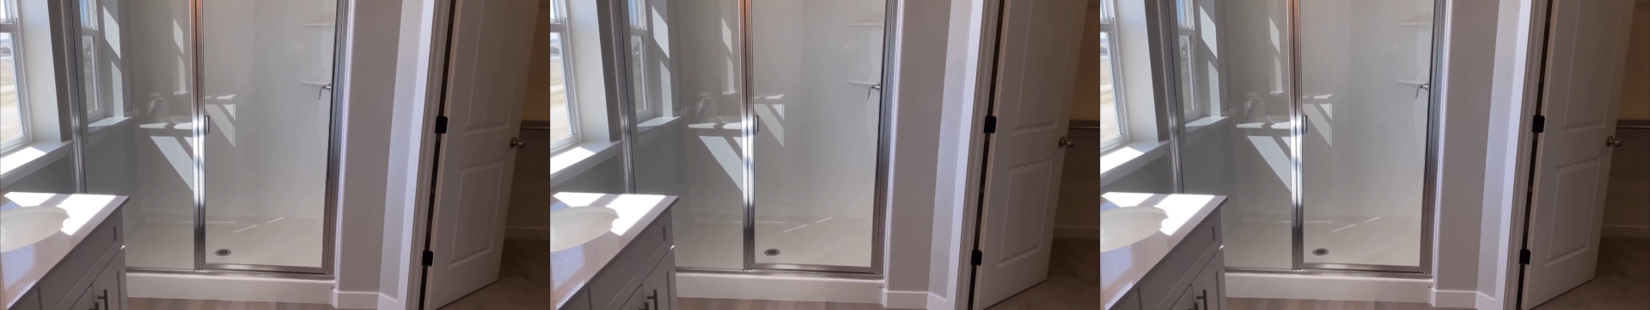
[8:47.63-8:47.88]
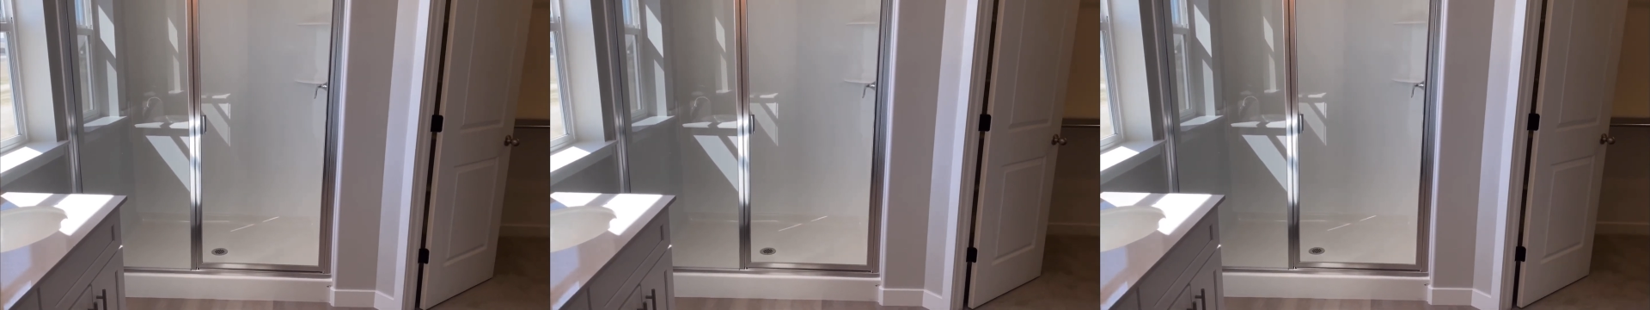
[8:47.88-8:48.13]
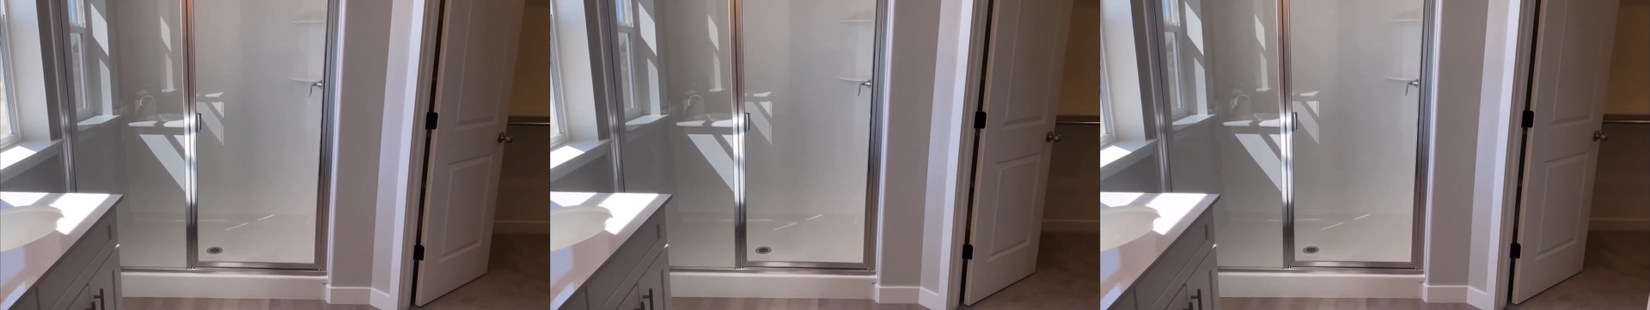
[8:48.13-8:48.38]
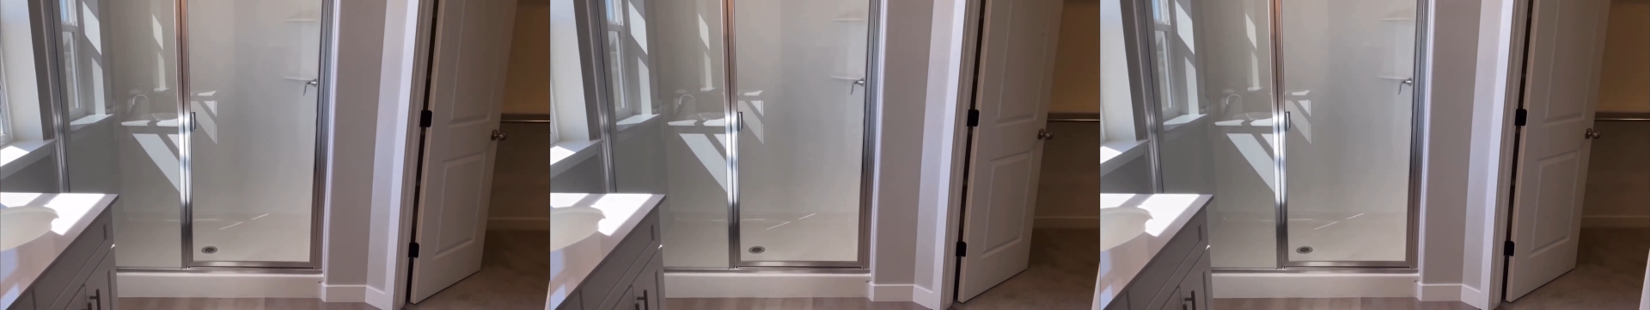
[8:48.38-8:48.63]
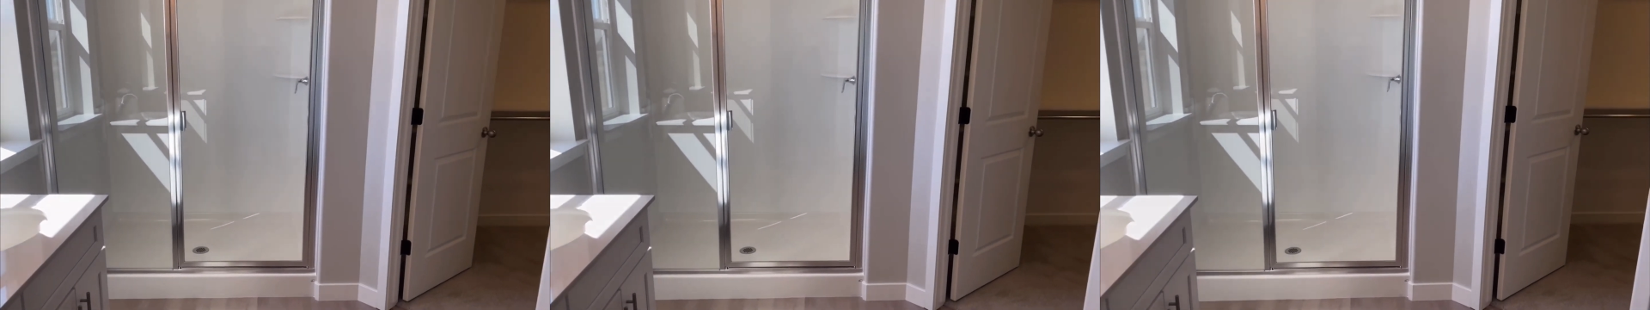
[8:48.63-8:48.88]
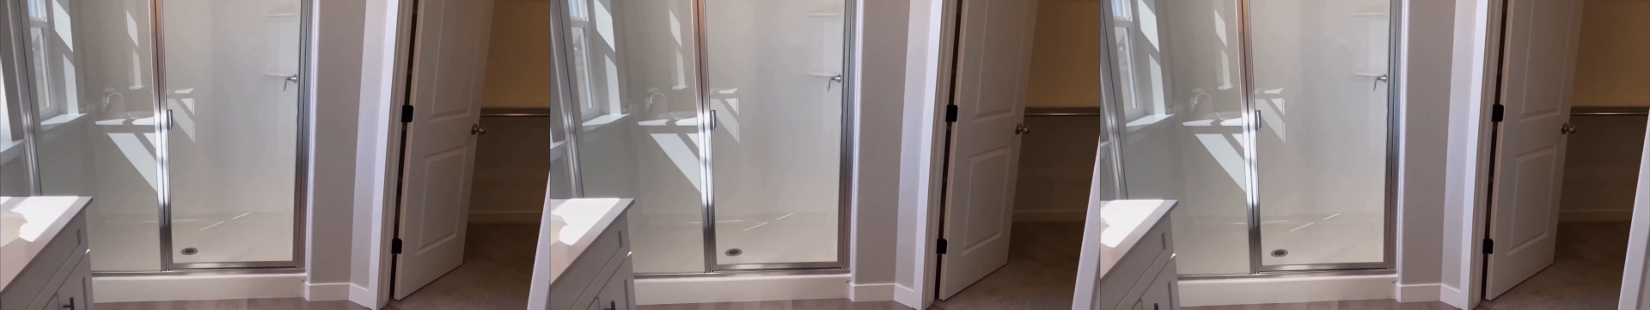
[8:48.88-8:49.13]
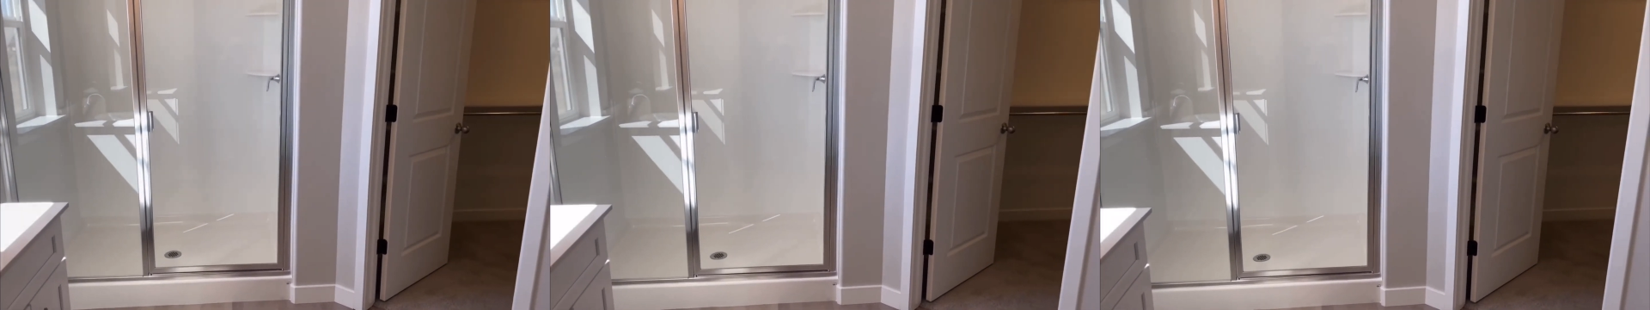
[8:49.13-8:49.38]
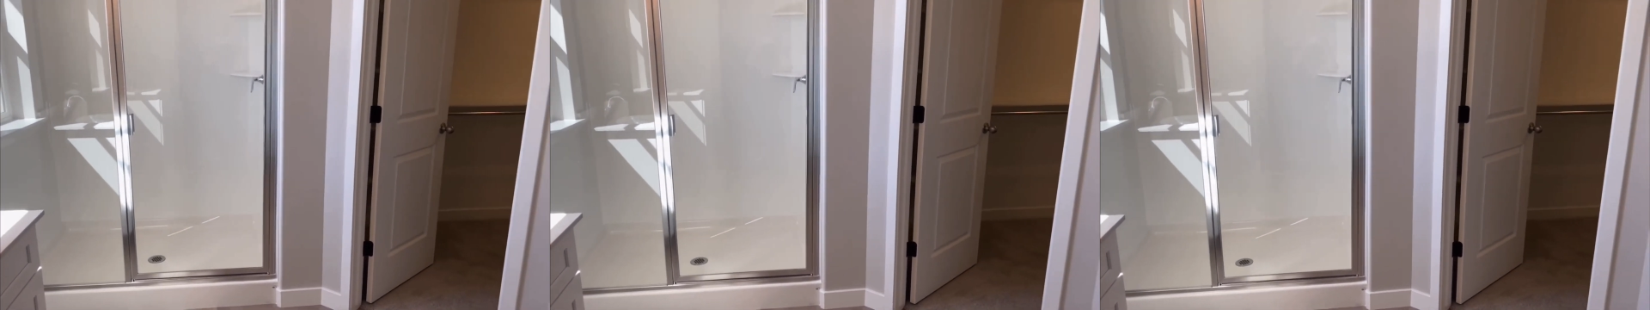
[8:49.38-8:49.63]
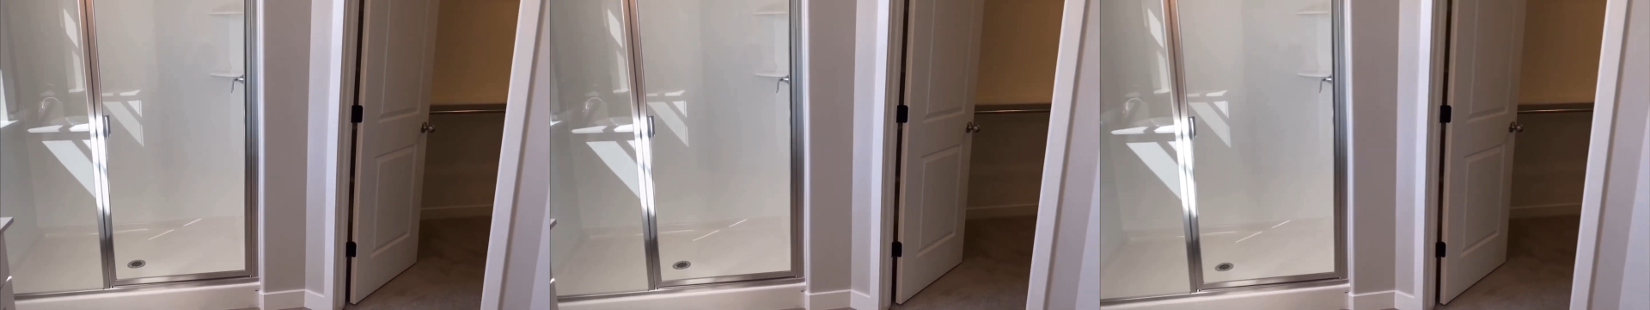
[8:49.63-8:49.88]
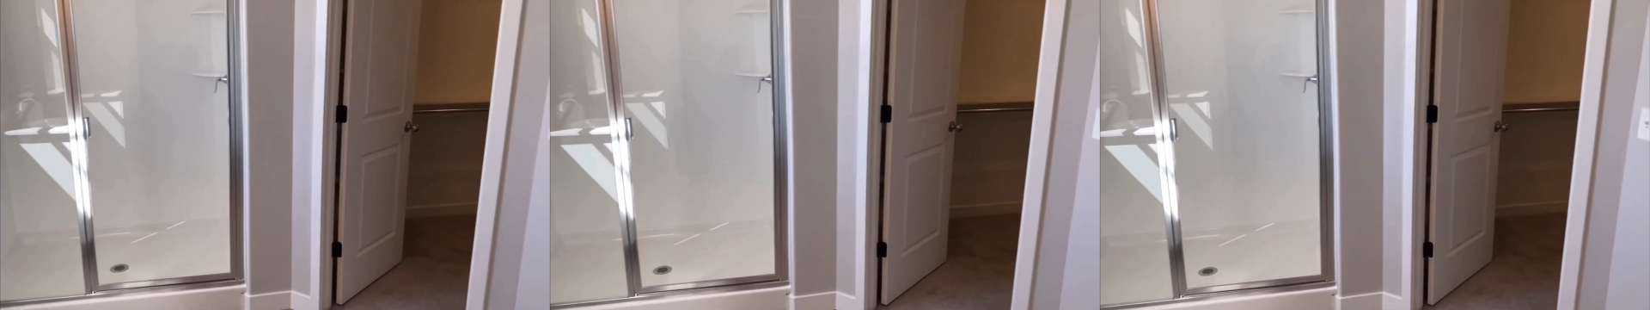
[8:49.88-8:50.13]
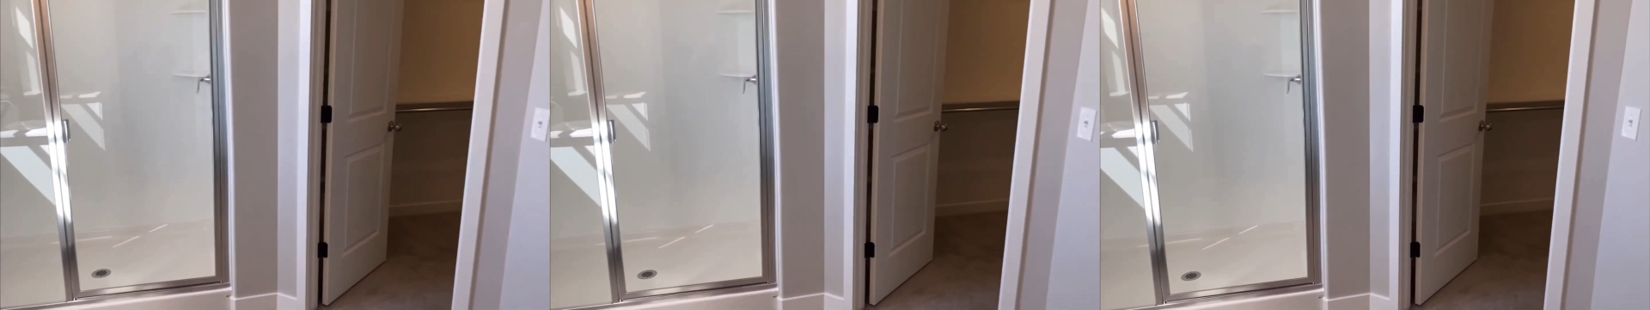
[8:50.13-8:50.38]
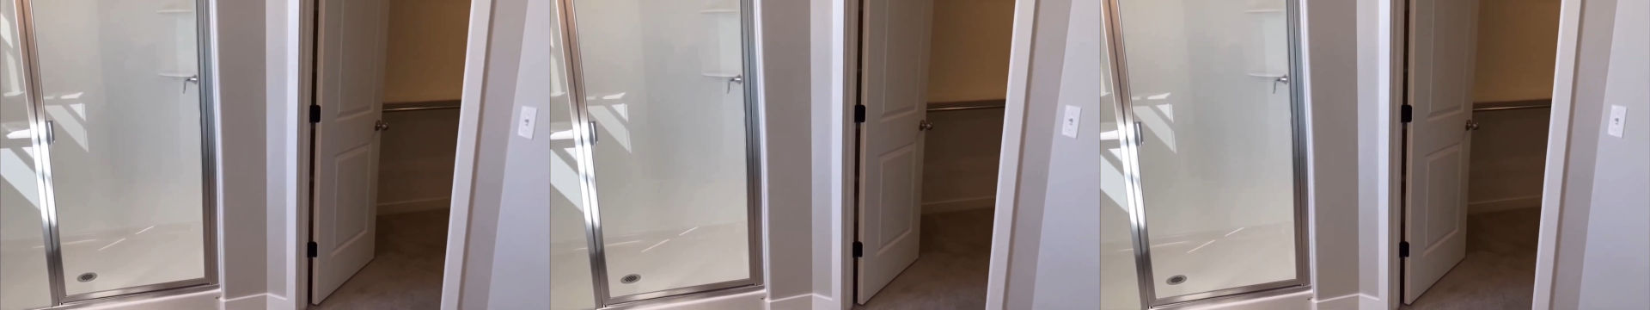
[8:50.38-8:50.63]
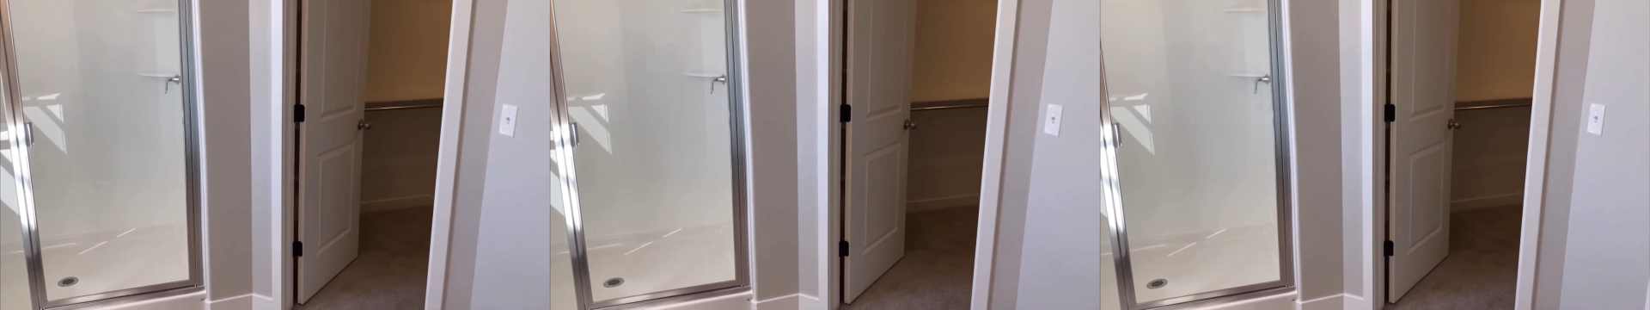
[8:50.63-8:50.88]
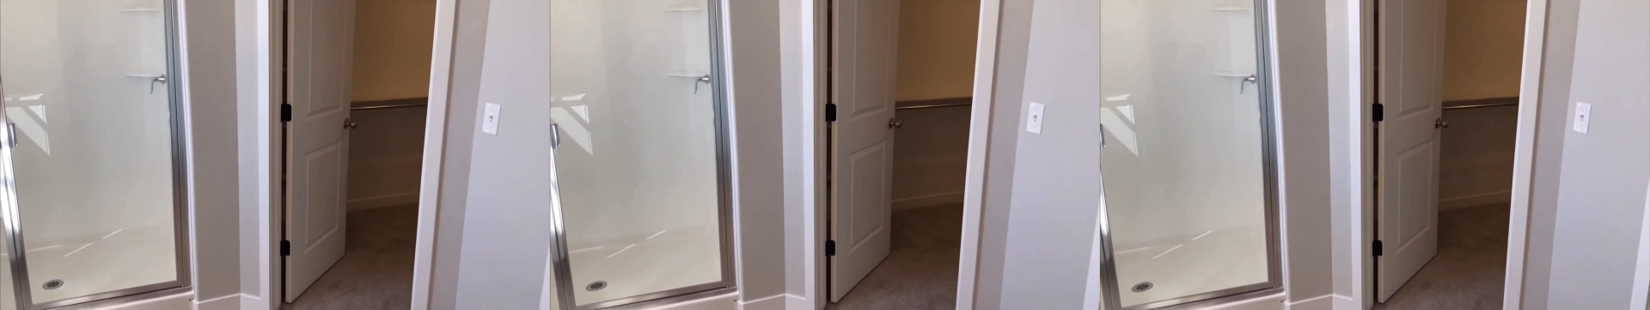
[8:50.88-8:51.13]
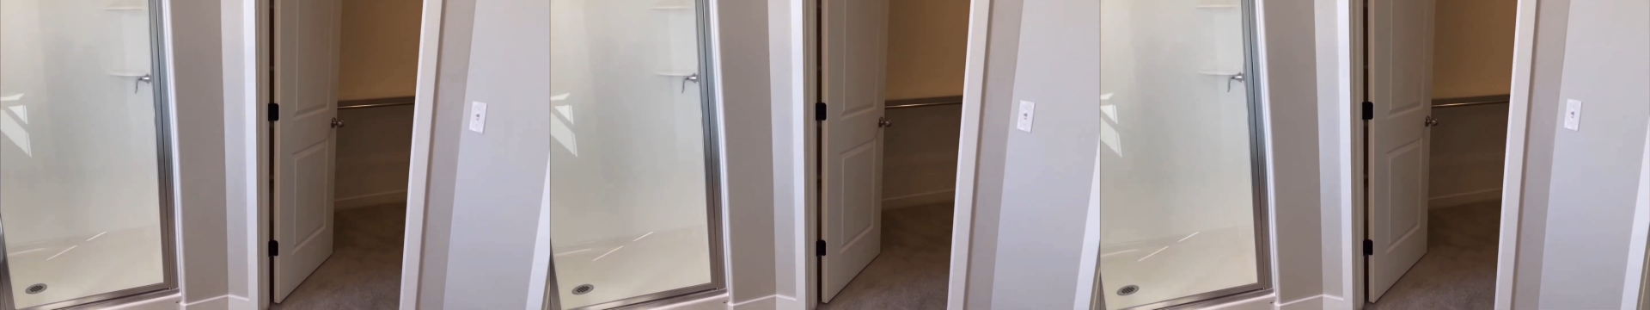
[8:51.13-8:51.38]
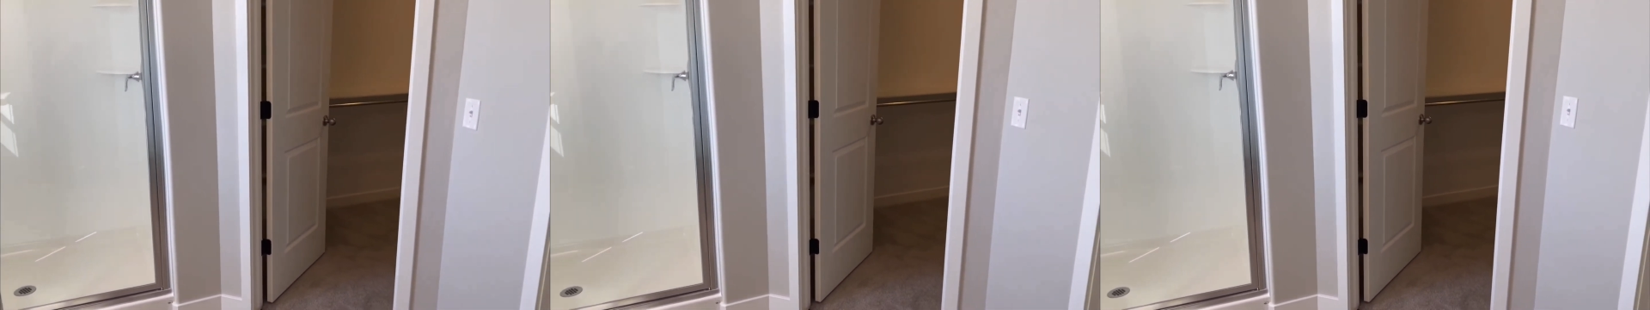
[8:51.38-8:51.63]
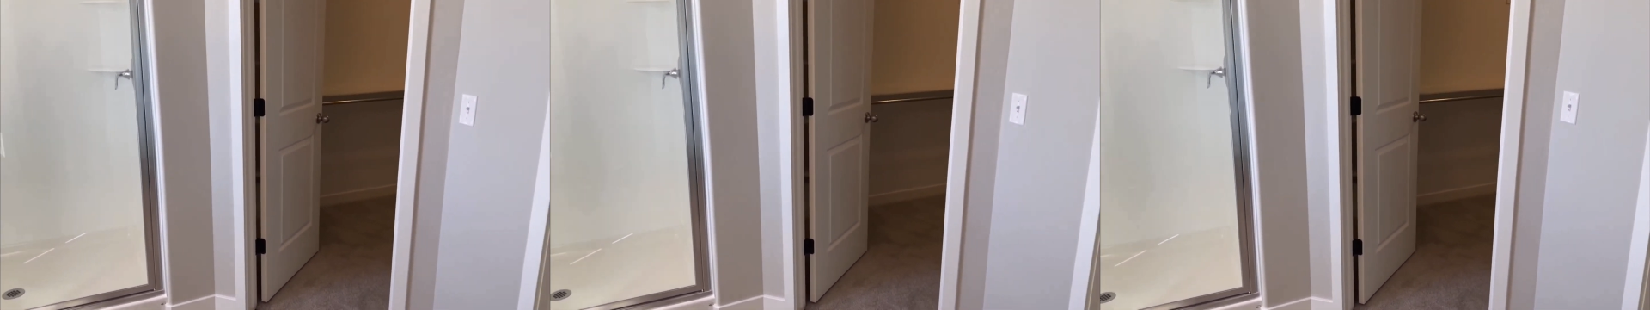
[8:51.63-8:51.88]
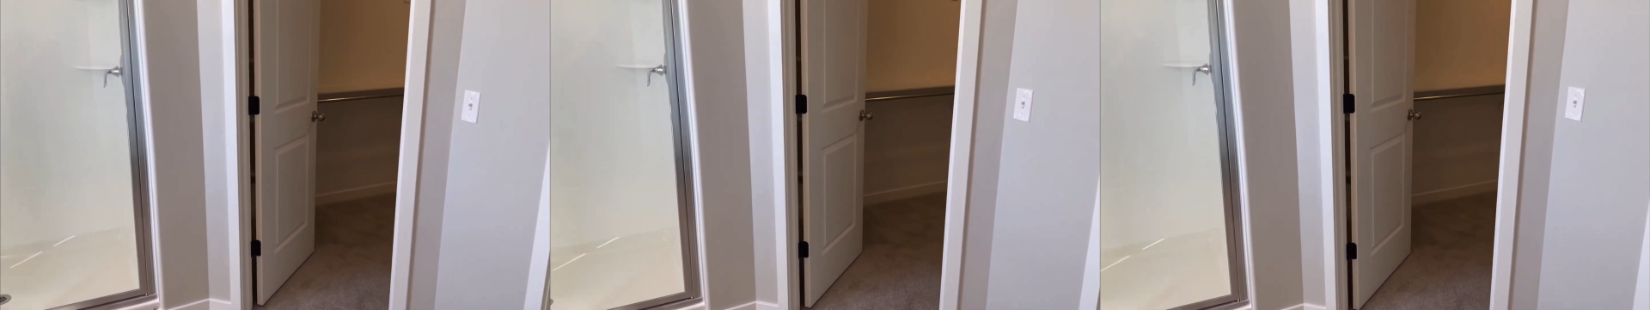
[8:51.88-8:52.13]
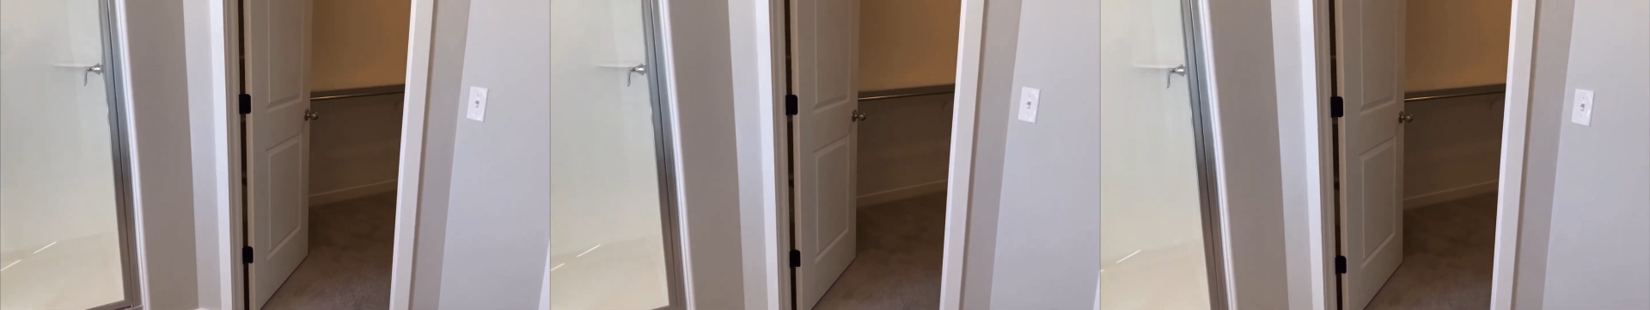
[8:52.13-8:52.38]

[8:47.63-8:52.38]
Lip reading: Nobody's mouth can be seen.